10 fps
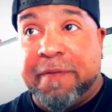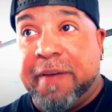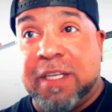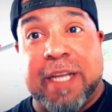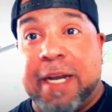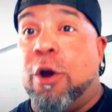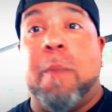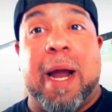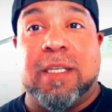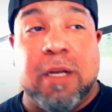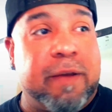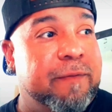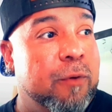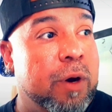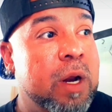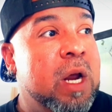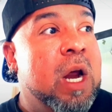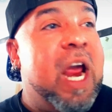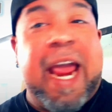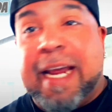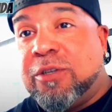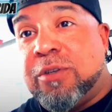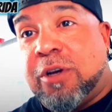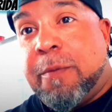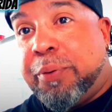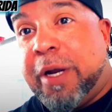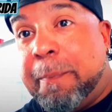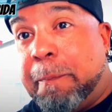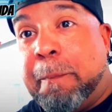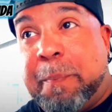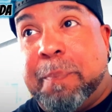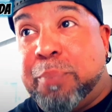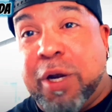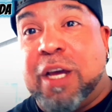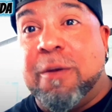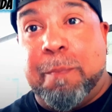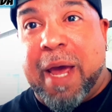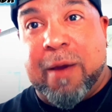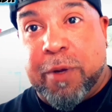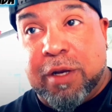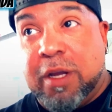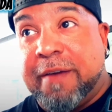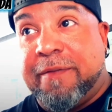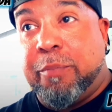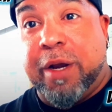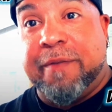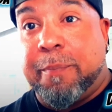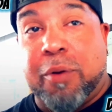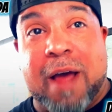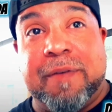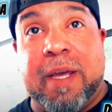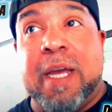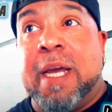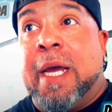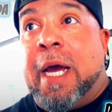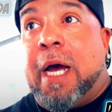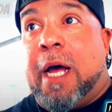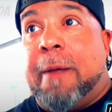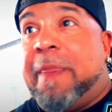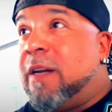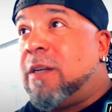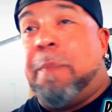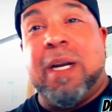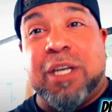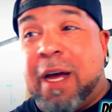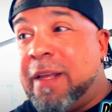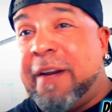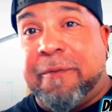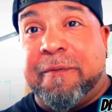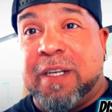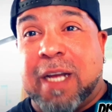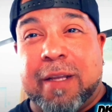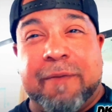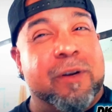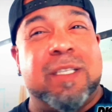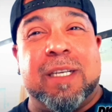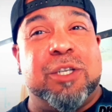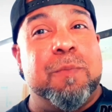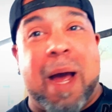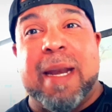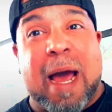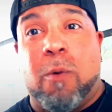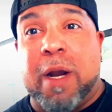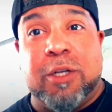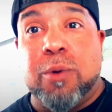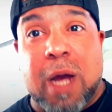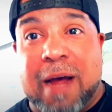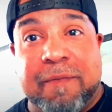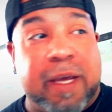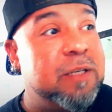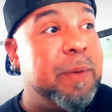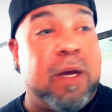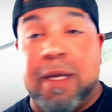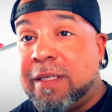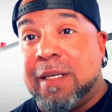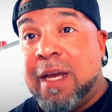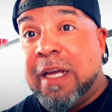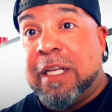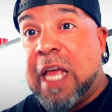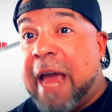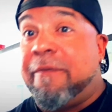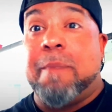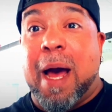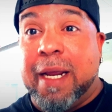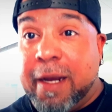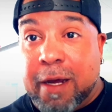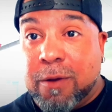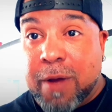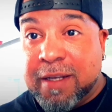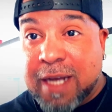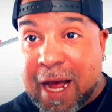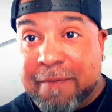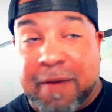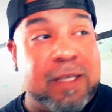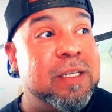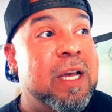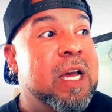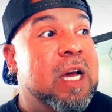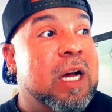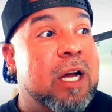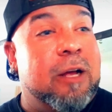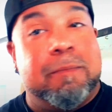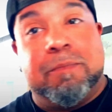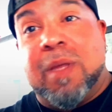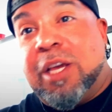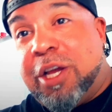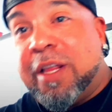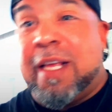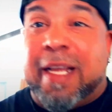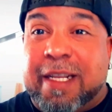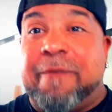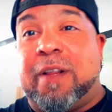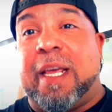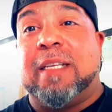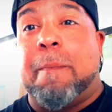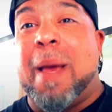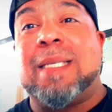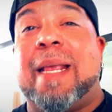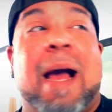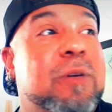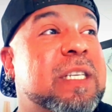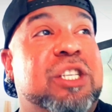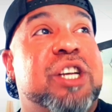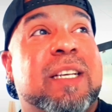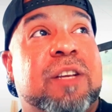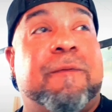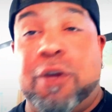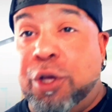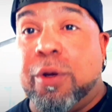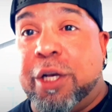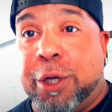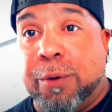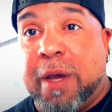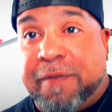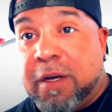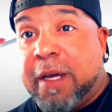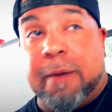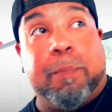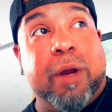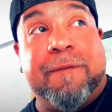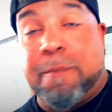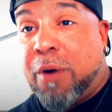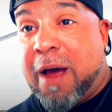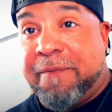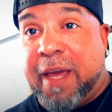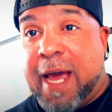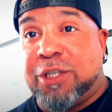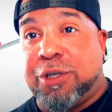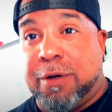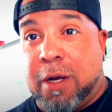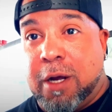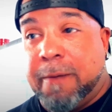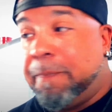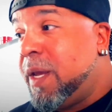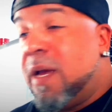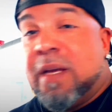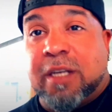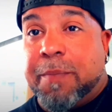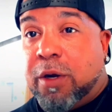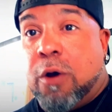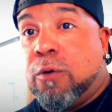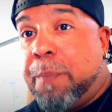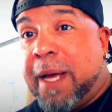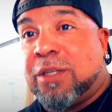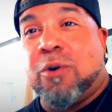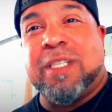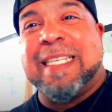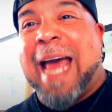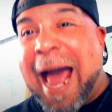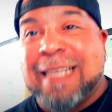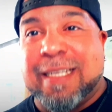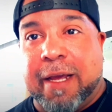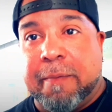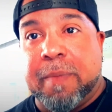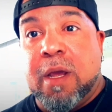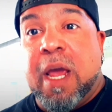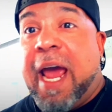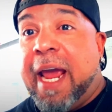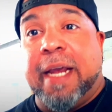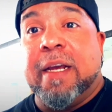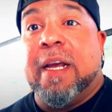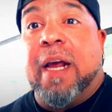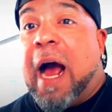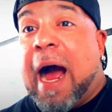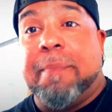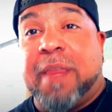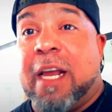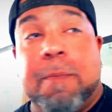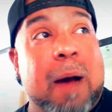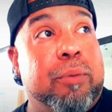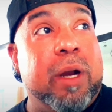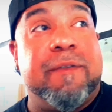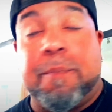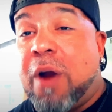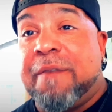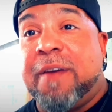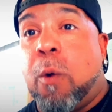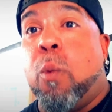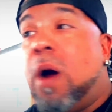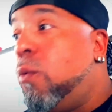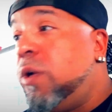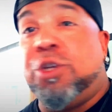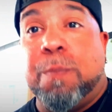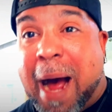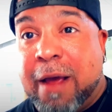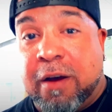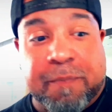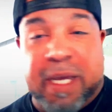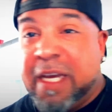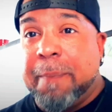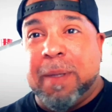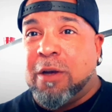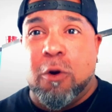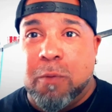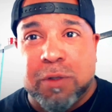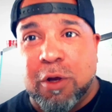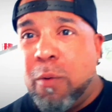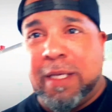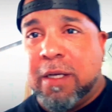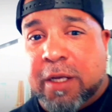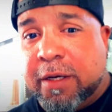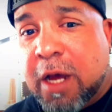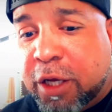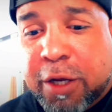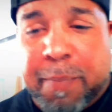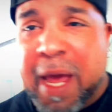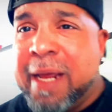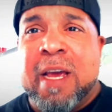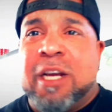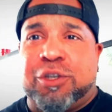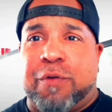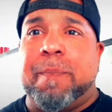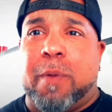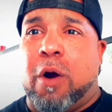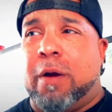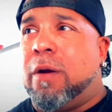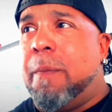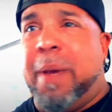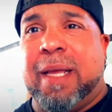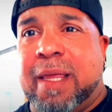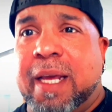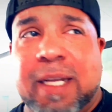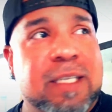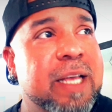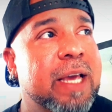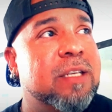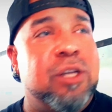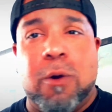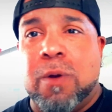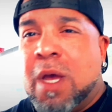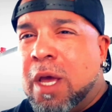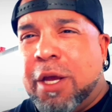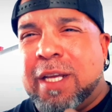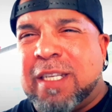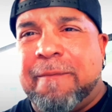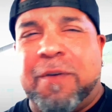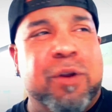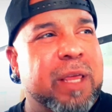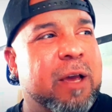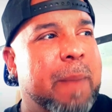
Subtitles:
a fish that nobody's looking for. Angels are a pretty good bet when you're looking for breeding for profit. There's a bunch of other different fish out there. For instance, you might not want to do convicts because everybody and their uncle has convicts. You know, there are different things. The best thing I would suggest for you to do if you're looking to breed for profit at your some of your local pet stores is ask them, hey, I'm thinking about breeding for profit. What would you buy off me? Guppies are almost always a good bet. Shrimp are a big thing these days. So, you know, it's something for you to think